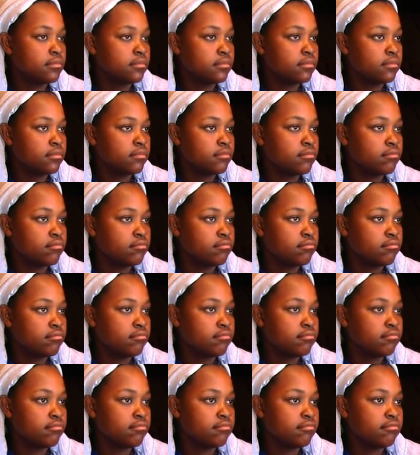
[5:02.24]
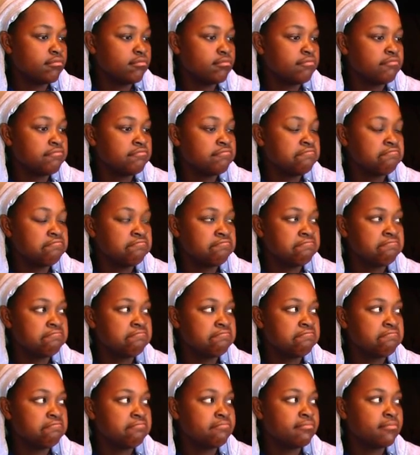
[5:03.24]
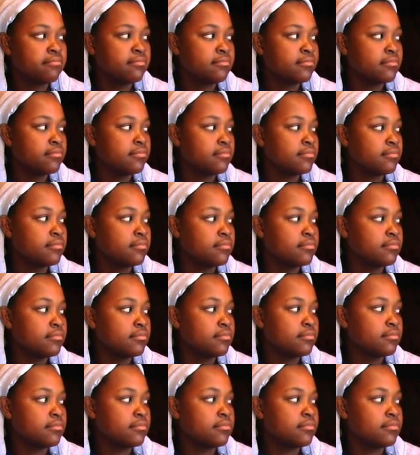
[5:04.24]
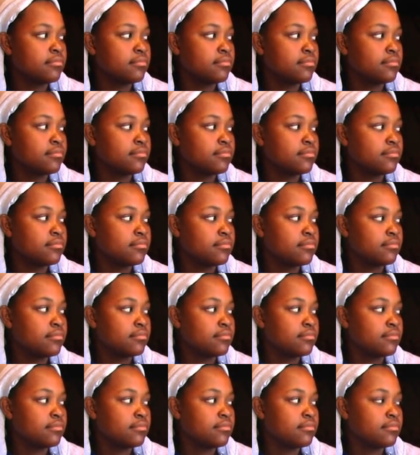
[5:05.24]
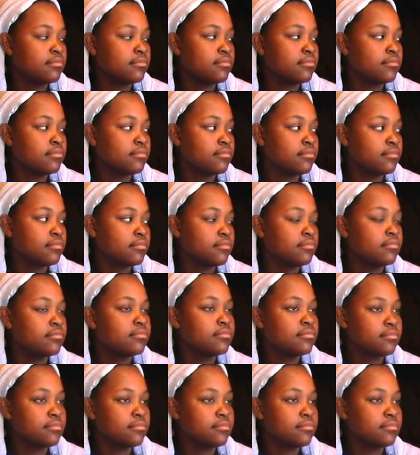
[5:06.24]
(silent)